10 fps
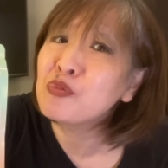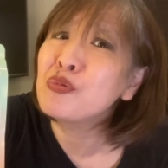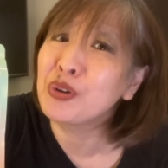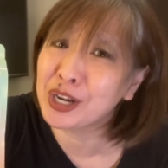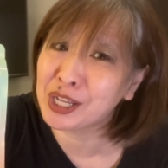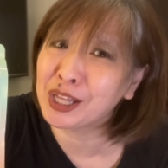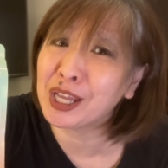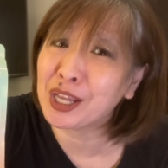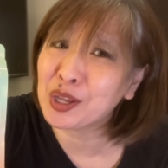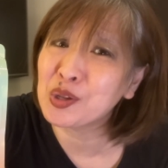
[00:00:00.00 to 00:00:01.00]

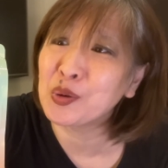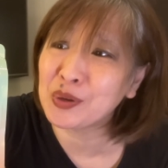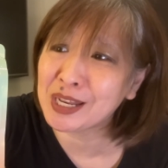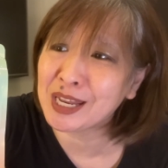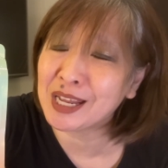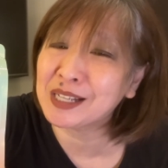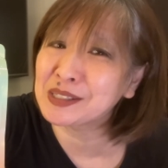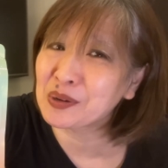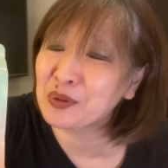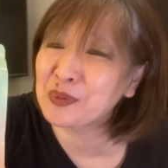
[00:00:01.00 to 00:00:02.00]
Really unique,
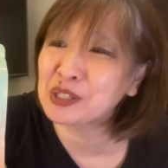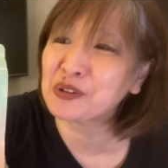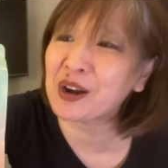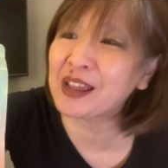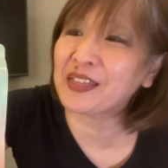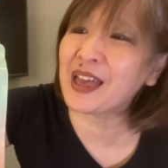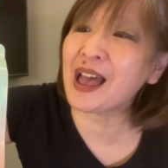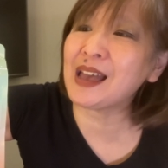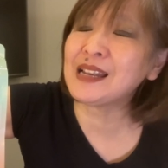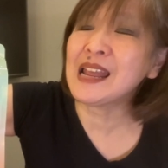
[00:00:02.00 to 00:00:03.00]
so we'll be trying
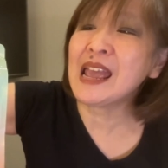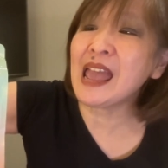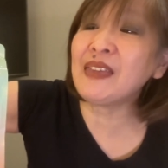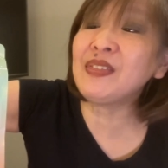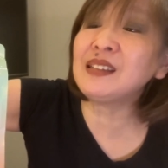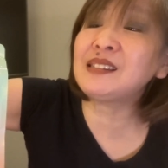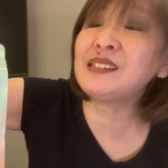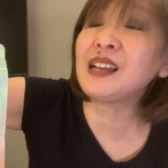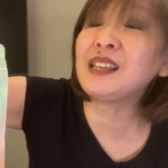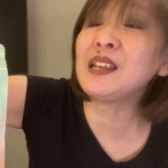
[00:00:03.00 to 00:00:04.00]
that. And this
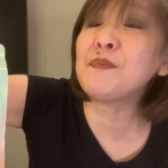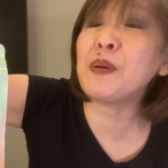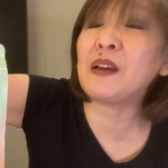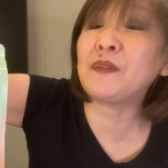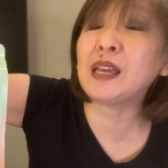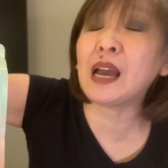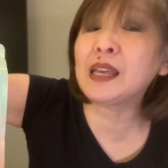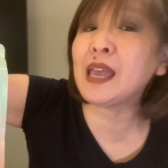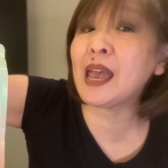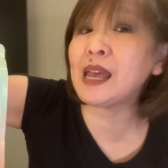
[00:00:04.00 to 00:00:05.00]
second bevy,
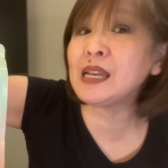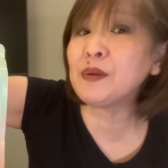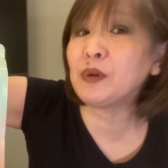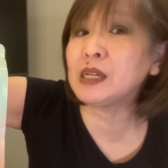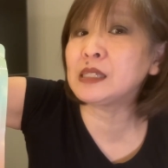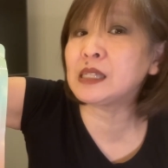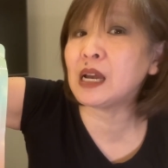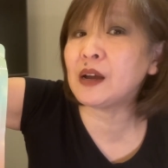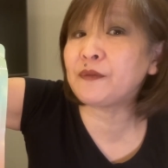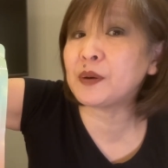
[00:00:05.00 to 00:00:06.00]
again, was
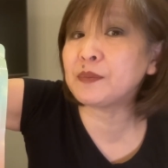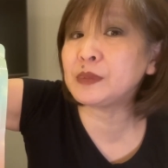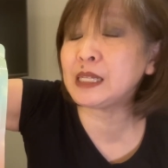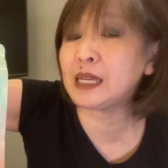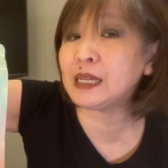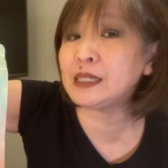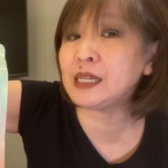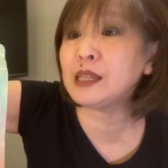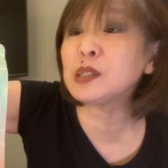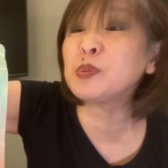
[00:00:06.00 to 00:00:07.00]
uh, from
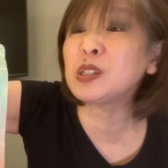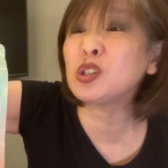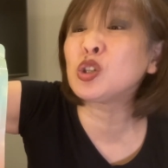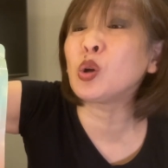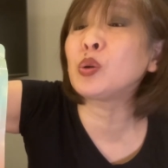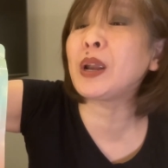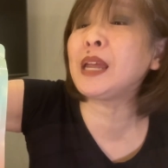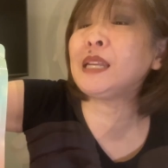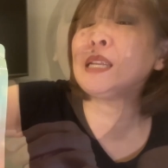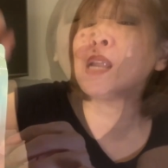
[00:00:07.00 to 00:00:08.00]
TNT. This was
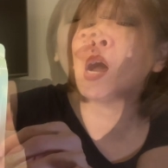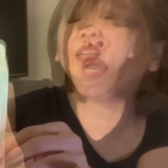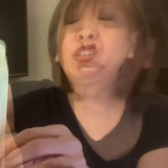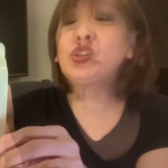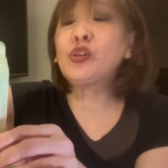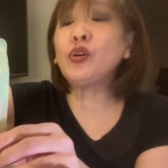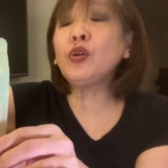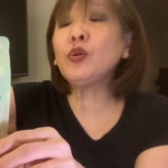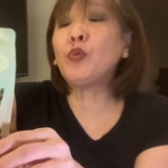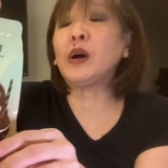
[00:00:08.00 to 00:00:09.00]
$1.89. This
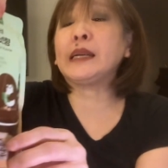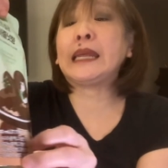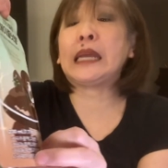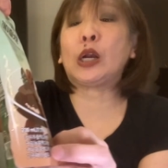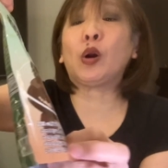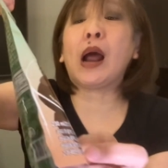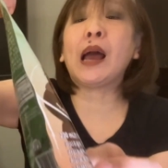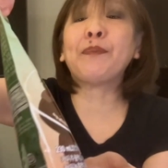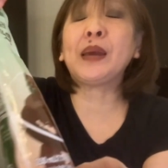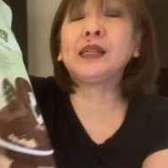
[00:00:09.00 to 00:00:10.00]
third one here,
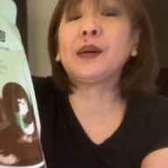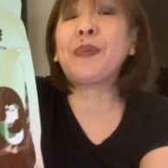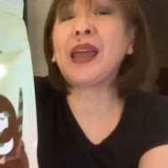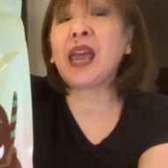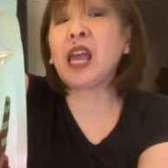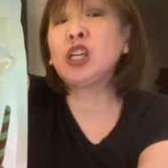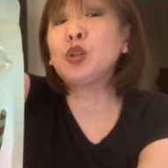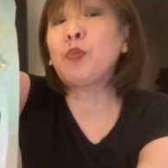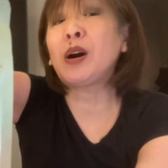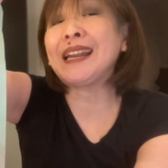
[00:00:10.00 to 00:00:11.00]
I picked up at
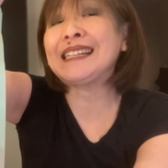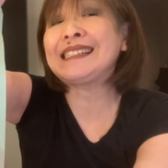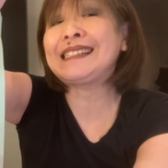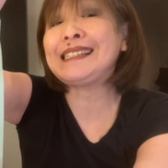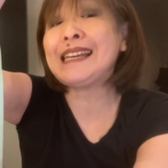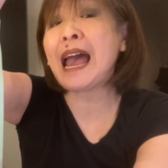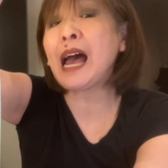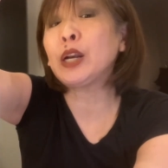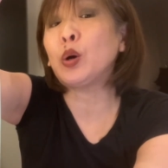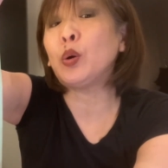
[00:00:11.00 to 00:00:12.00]
H Mart in
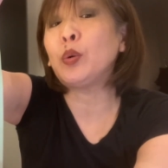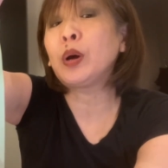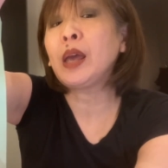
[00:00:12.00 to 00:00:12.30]
Seattle